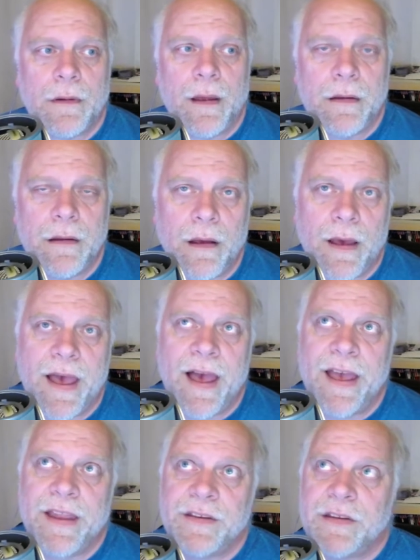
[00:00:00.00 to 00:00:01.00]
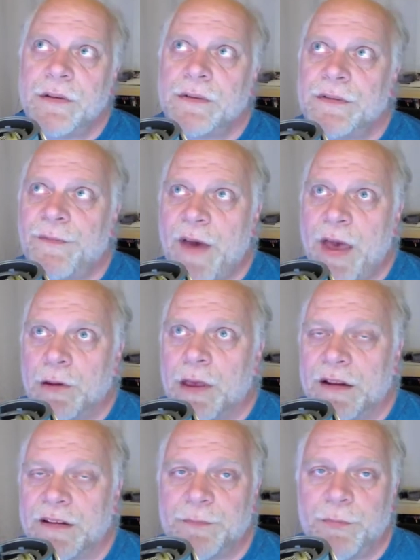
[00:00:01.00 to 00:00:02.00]
You know, I had used Final Cut
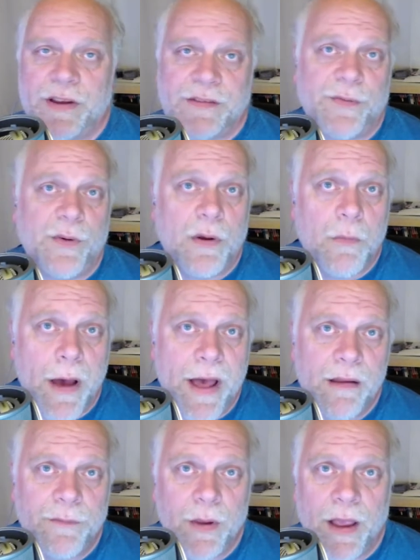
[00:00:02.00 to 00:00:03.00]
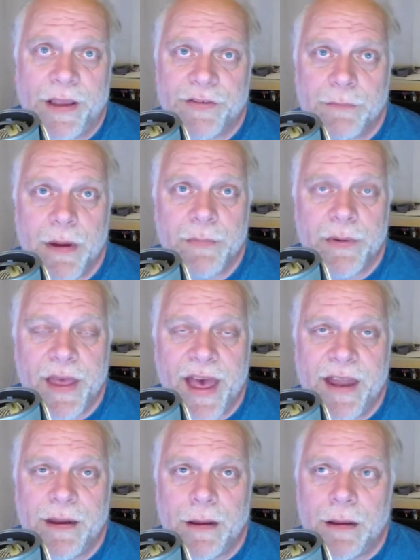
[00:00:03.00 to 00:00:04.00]
Express for a while, if you guys remember
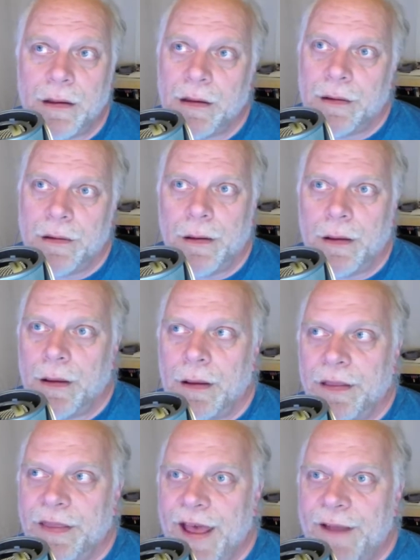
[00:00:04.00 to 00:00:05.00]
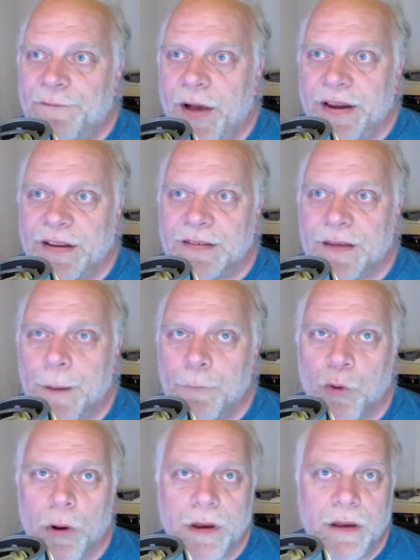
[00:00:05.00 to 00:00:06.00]
that. That finally stopped
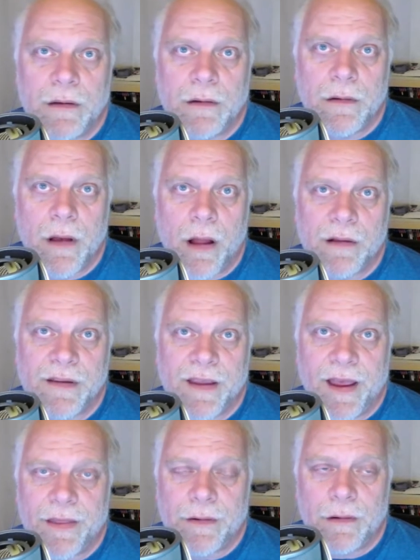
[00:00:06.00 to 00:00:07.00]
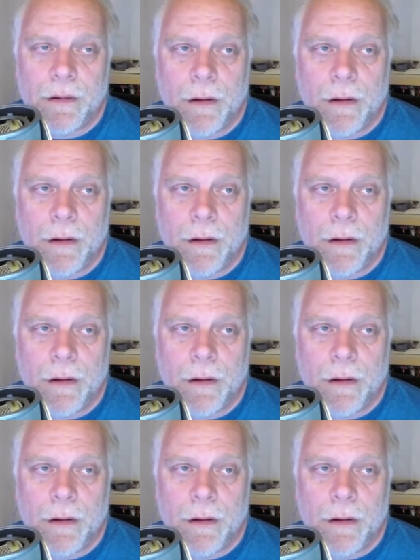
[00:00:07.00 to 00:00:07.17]
working altogether.